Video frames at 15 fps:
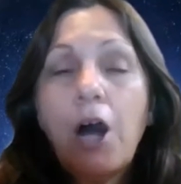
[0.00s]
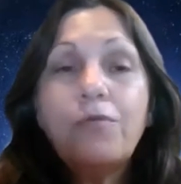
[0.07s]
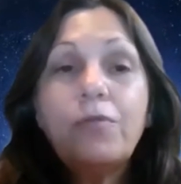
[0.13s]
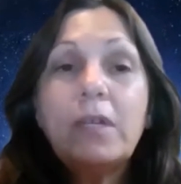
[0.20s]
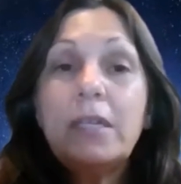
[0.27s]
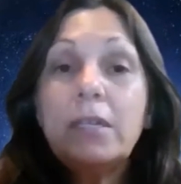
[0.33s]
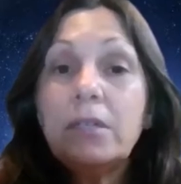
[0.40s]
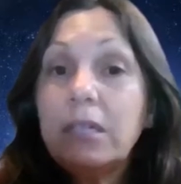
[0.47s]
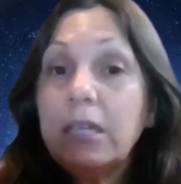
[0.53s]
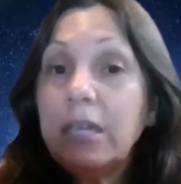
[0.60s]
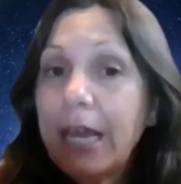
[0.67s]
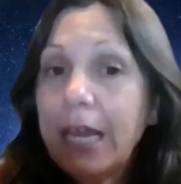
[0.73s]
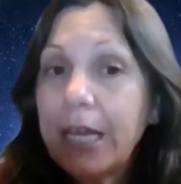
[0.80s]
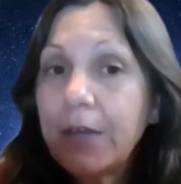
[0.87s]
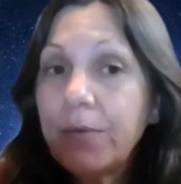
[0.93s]
often in
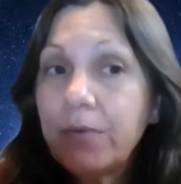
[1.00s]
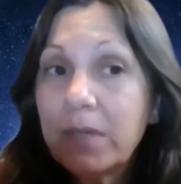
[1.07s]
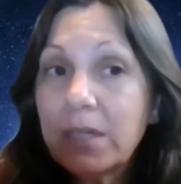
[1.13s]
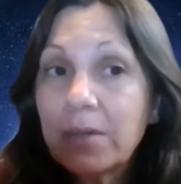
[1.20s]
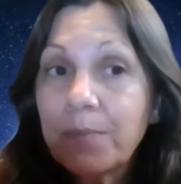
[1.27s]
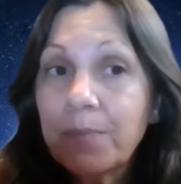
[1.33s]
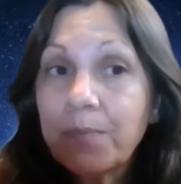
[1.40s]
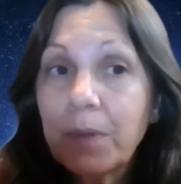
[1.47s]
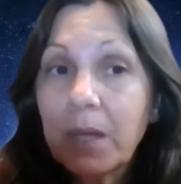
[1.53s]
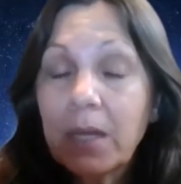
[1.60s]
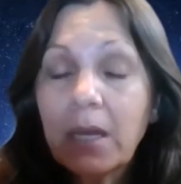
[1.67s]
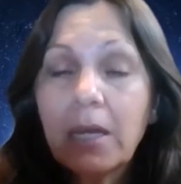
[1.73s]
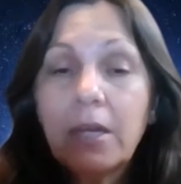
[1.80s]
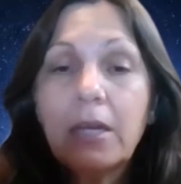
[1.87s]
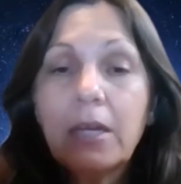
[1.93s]
caves,
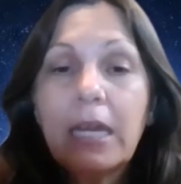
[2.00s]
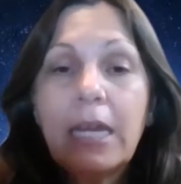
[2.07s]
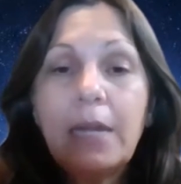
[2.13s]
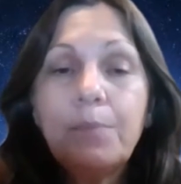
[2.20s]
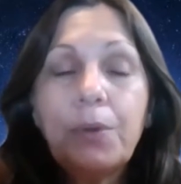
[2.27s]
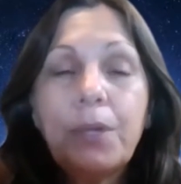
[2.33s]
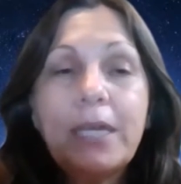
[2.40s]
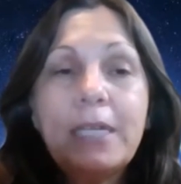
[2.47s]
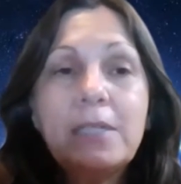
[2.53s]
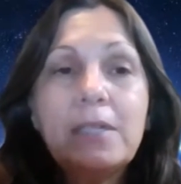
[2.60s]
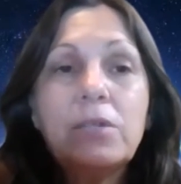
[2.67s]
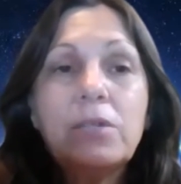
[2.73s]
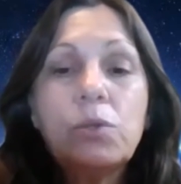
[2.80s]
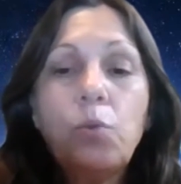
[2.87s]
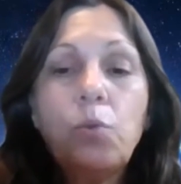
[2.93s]
in
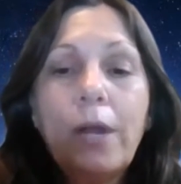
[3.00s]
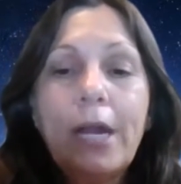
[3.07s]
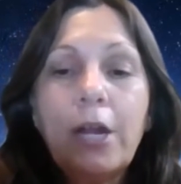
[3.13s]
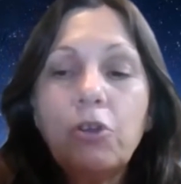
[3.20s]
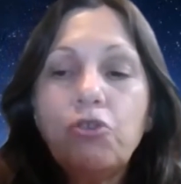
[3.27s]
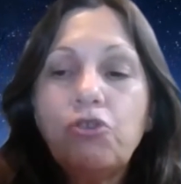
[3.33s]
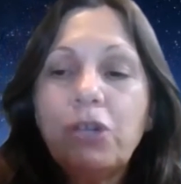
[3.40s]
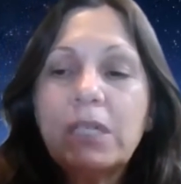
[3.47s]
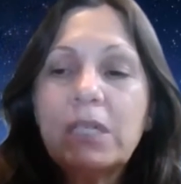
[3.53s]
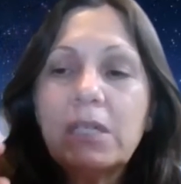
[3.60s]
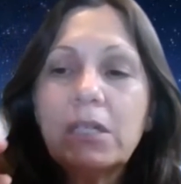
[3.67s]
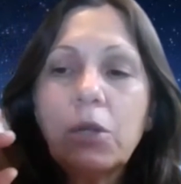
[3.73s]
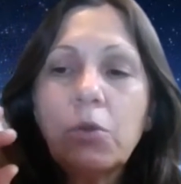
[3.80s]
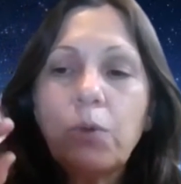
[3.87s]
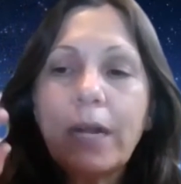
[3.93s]
places where
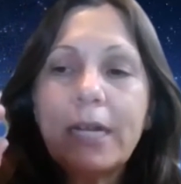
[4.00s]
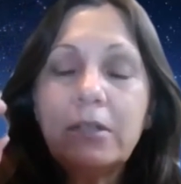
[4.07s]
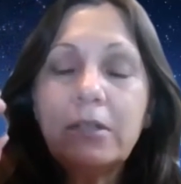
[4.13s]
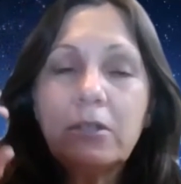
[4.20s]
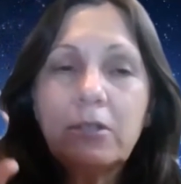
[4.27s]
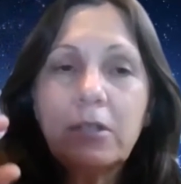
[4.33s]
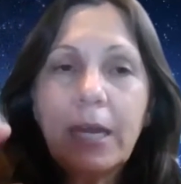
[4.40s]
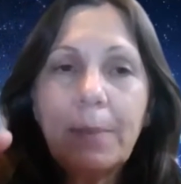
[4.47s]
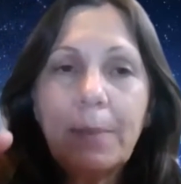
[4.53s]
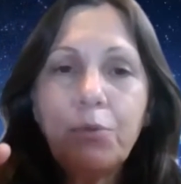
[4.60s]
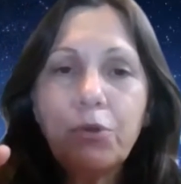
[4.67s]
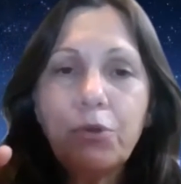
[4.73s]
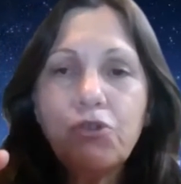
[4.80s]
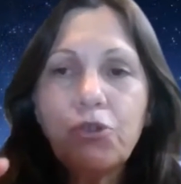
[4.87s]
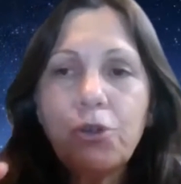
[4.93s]
just the right
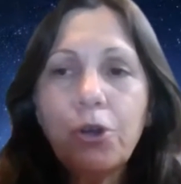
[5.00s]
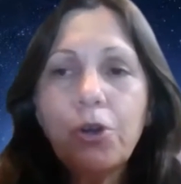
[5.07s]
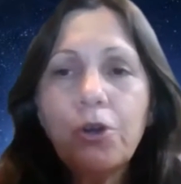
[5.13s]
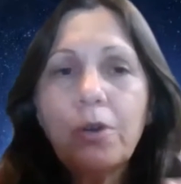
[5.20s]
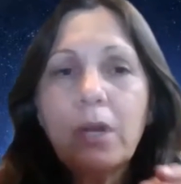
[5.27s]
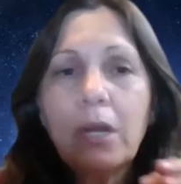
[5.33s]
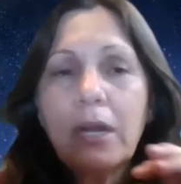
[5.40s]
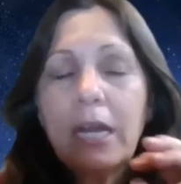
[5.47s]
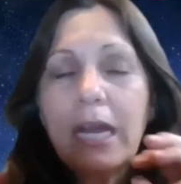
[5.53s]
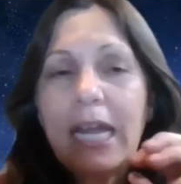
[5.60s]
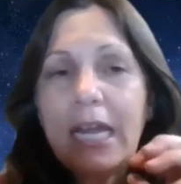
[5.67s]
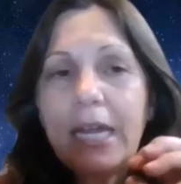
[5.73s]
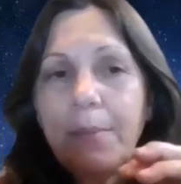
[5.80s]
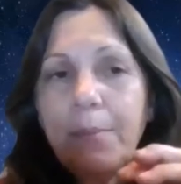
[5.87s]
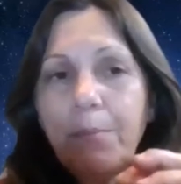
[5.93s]
temperature
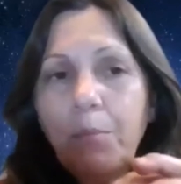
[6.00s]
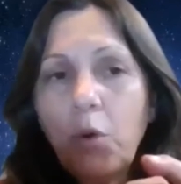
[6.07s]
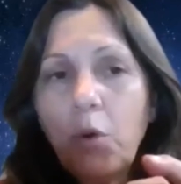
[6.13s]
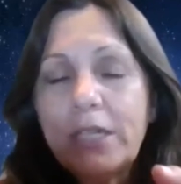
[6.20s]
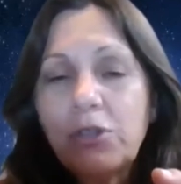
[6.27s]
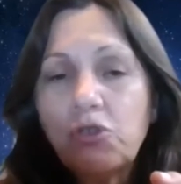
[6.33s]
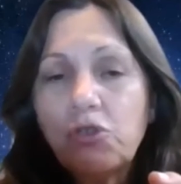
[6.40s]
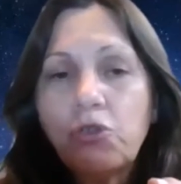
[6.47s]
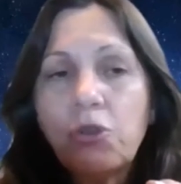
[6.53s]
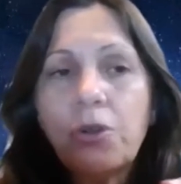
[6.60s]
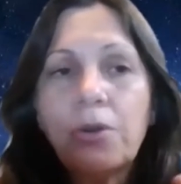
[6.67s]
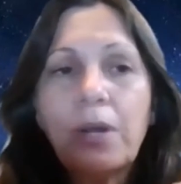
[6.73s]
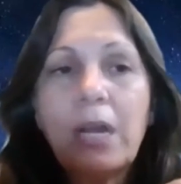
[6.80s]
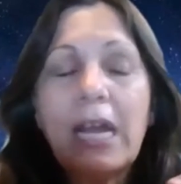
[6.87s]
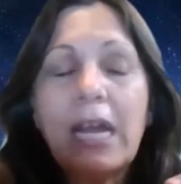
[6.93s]
and
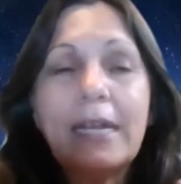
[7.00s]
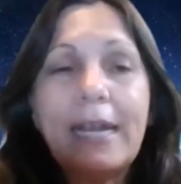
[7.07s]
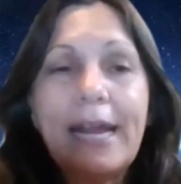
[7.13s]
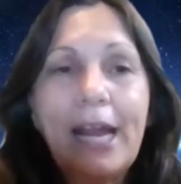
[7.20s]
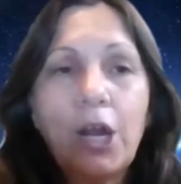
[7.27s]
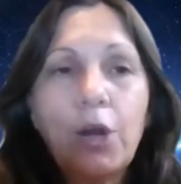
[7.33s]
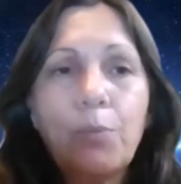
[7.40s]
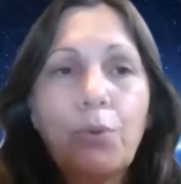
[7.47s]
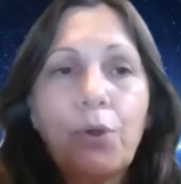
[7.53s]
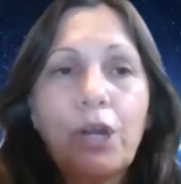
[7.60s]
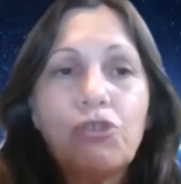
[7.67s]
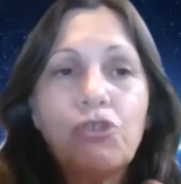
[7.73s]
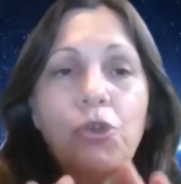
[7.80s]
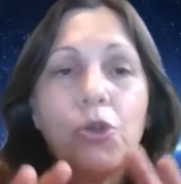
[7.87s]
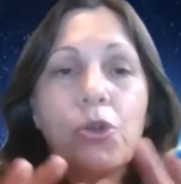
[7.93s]
moisture and air
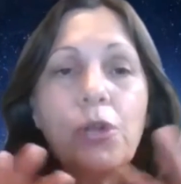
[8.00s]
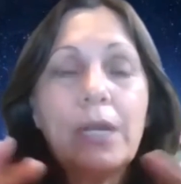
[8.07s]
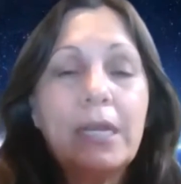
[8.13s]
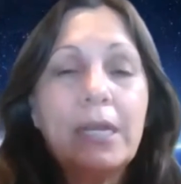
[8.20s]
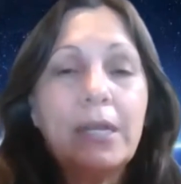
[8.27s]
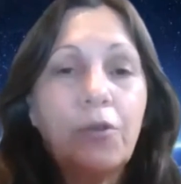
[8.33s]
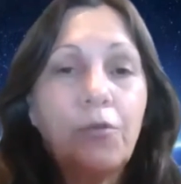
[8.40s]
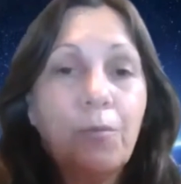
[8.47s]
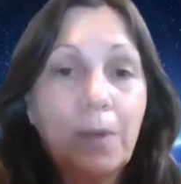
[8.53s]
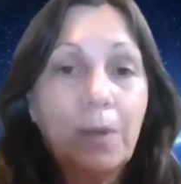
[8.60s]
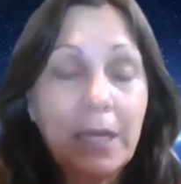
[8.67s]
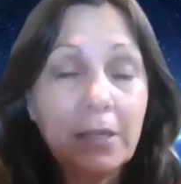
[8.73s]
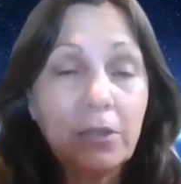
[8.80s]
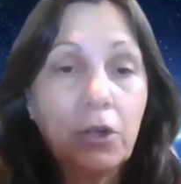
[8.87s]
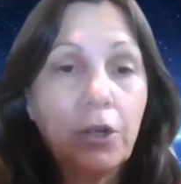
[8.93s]
pressure in an
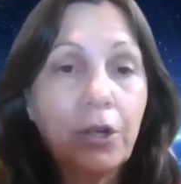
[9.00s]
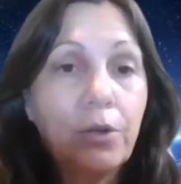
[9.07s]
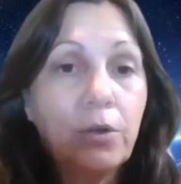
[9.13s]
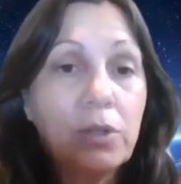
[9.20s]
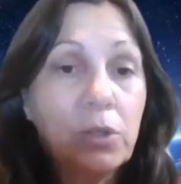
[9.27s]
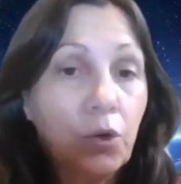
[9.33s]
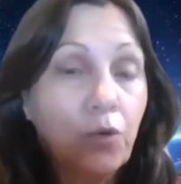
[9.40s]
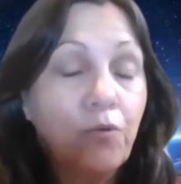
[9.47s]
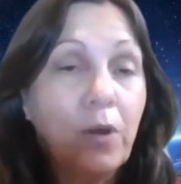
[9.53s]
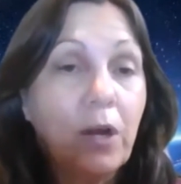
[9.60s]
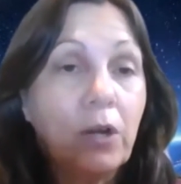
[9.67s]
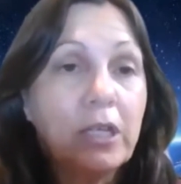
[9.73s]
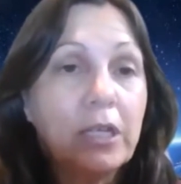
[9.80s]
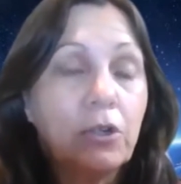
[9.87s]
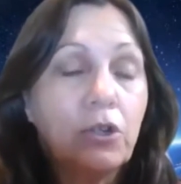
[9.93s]
enclosed or
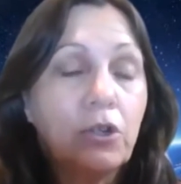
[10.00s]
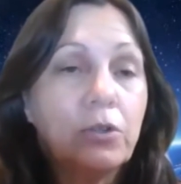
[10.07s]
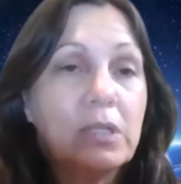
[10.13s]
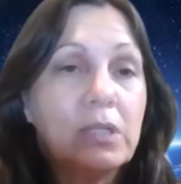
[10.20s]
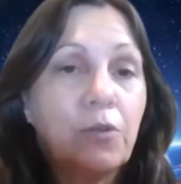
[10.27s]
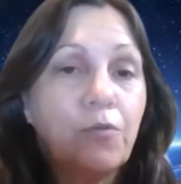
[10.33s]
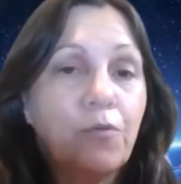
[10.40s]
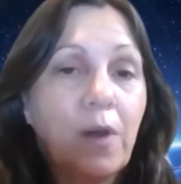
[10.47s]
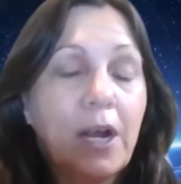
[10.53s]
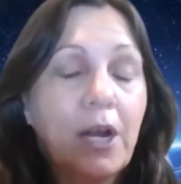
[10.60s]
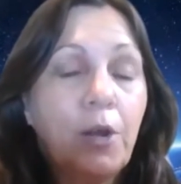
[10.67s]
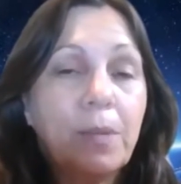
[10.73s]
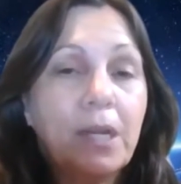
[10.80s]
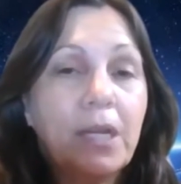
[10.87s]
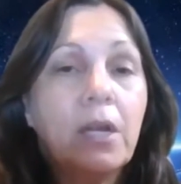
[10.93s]
fairly enclosed
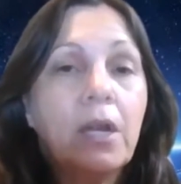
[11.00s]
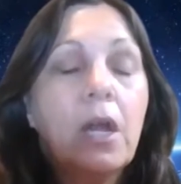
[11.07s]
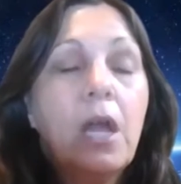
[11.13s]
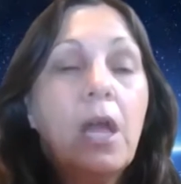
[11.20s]
environment